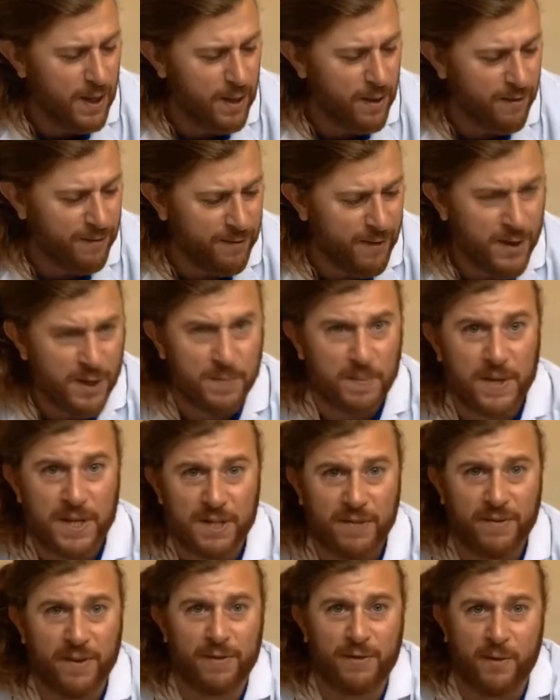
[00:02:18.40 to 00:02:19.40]
The first
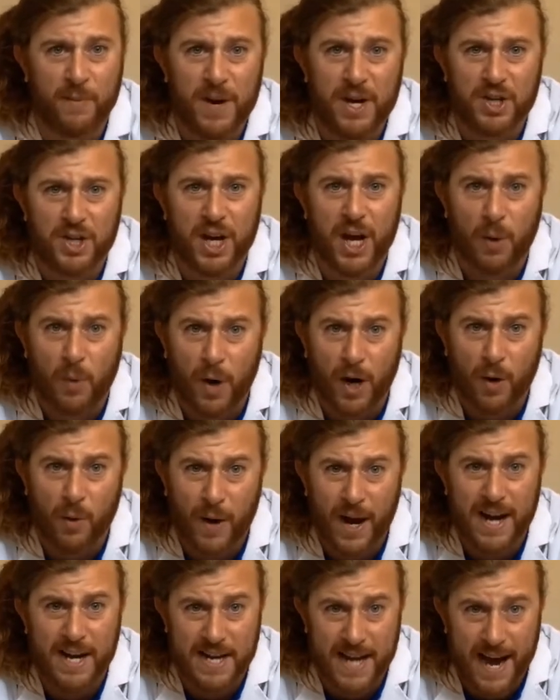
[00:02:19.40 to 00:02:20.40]
piece of information I want to
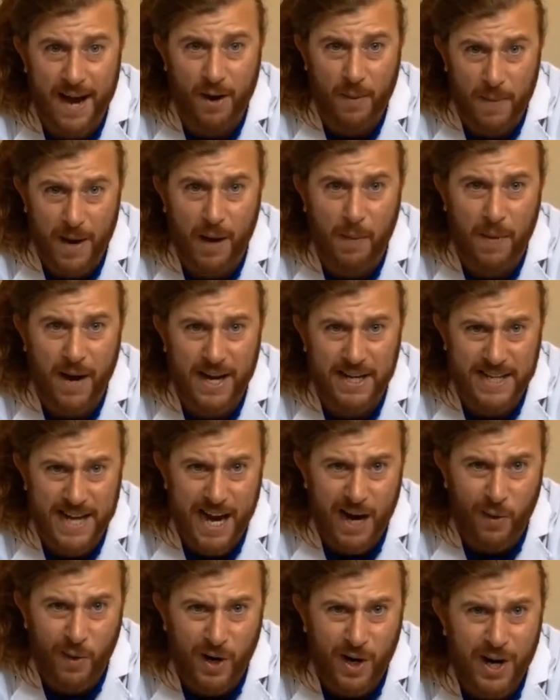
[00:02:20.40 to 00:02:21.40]
write down about my
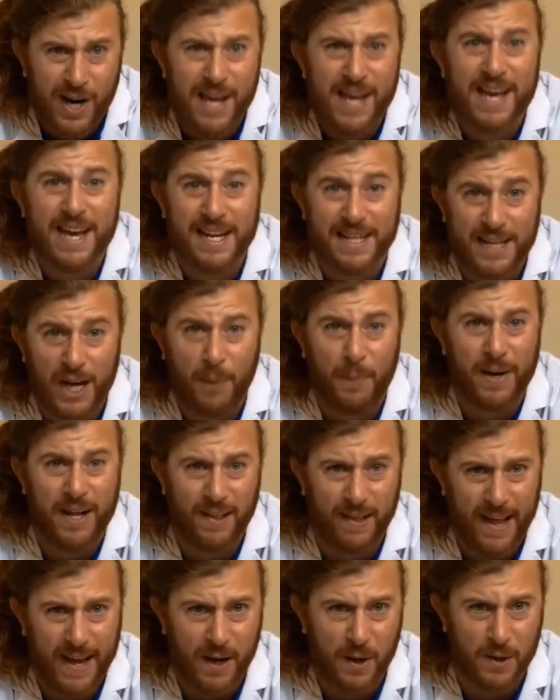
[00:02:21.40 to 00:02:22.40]
tower is how
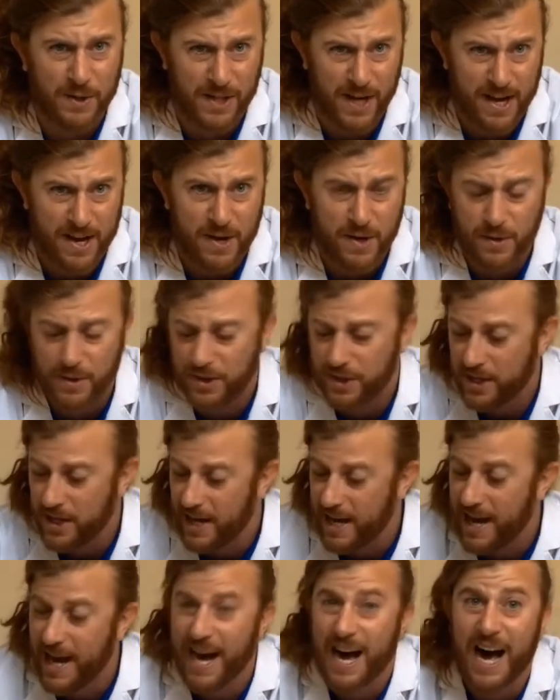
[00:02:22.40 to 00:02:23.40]
many Legos I used.
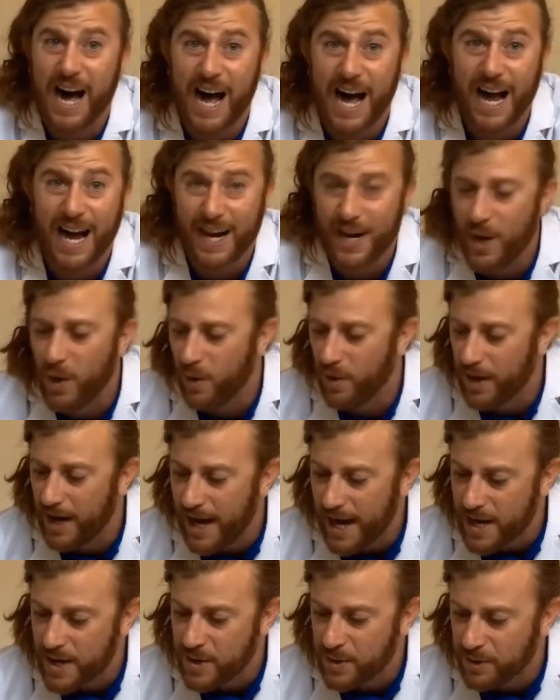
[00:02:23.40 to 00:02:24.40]
I know that
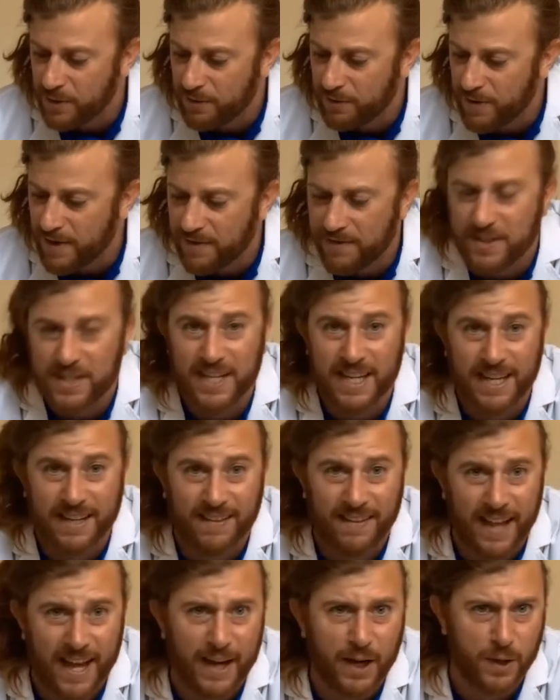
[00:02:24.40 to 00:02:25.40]
I used
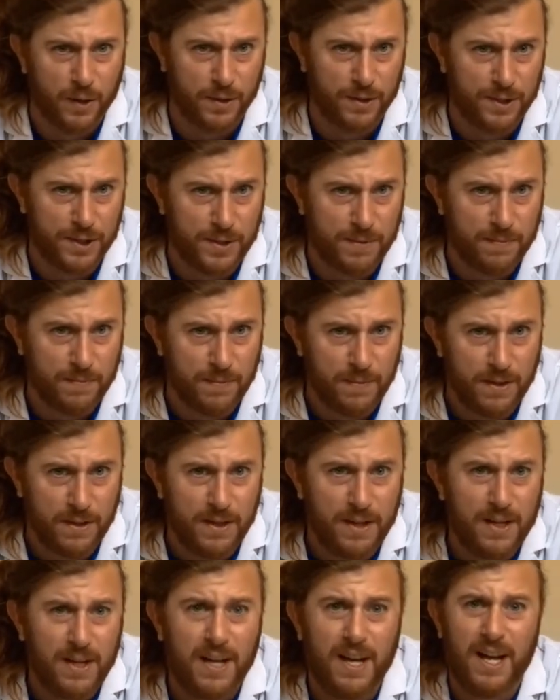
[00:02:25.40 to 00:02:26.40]
15 Legos.
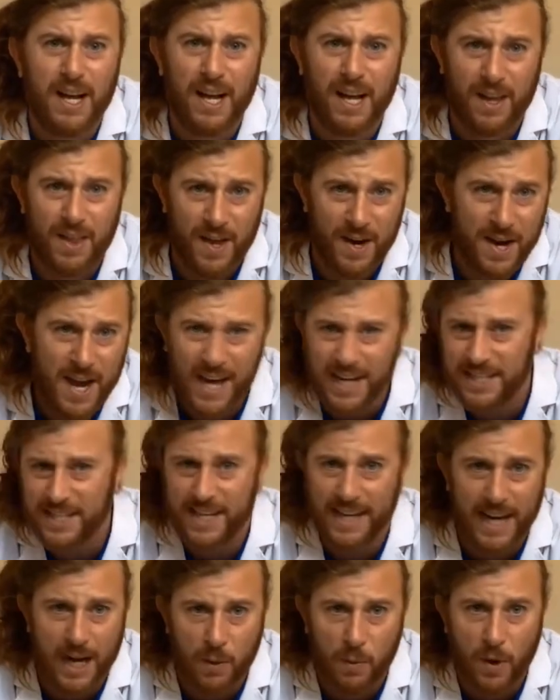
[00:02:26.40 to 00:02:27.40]
The next
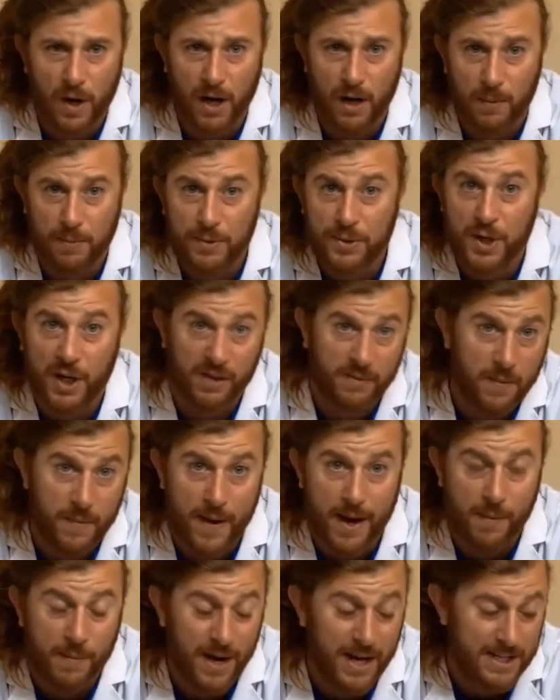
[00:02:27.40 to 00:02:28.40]
thing I want to observe
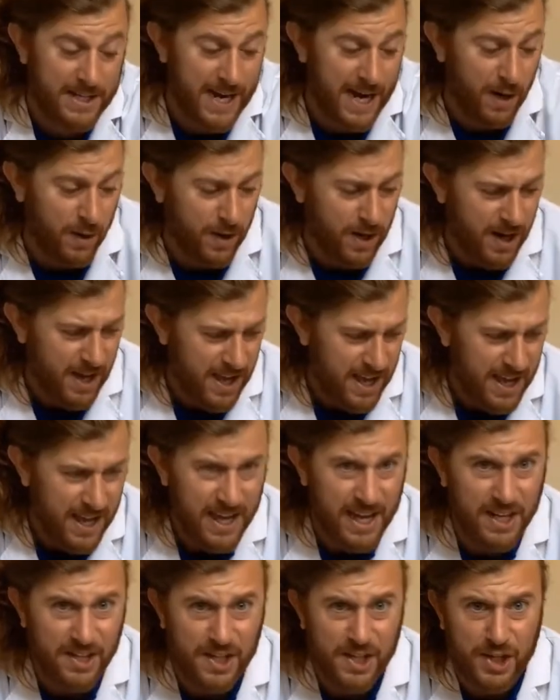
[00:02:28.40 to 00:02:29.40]
about my tower
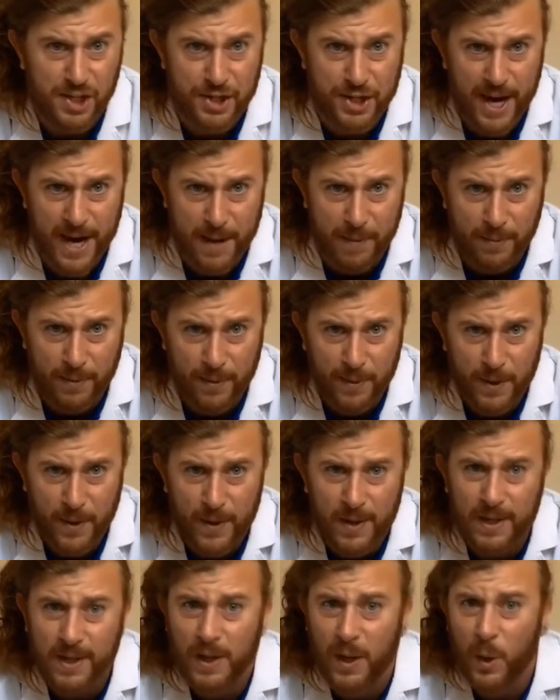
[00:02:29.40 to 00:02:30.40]
is the shape.
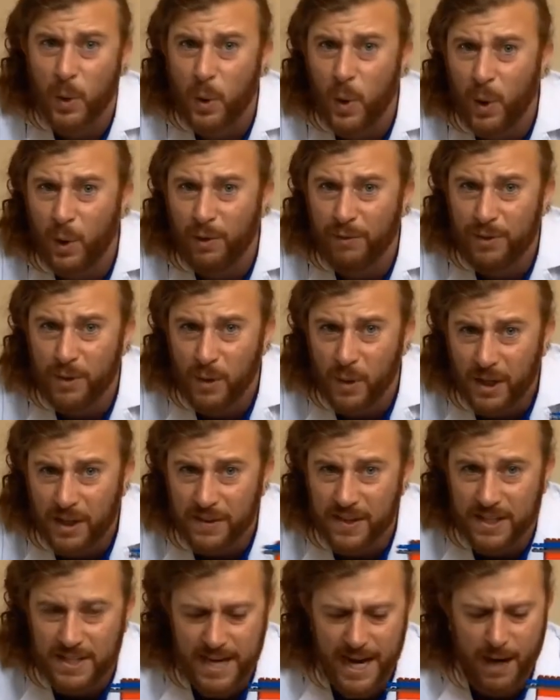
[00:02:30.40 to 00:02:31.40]
Well, if you
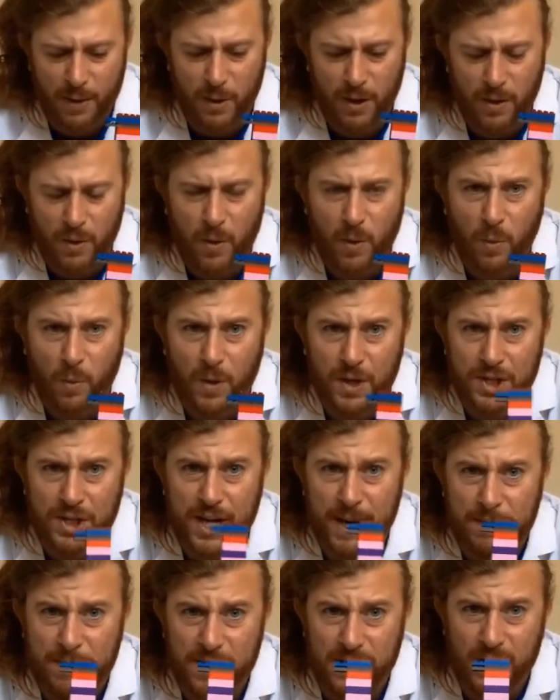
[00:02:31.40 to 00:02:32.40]
look at the tower, what
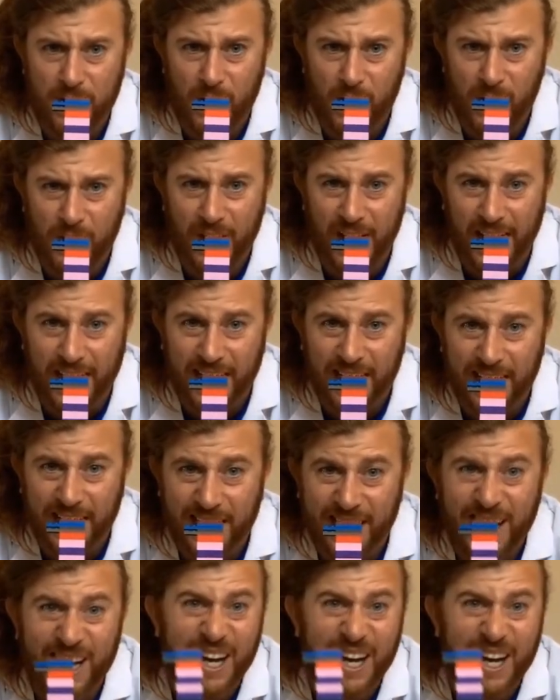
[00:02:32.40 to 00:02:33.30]
shape does it look like?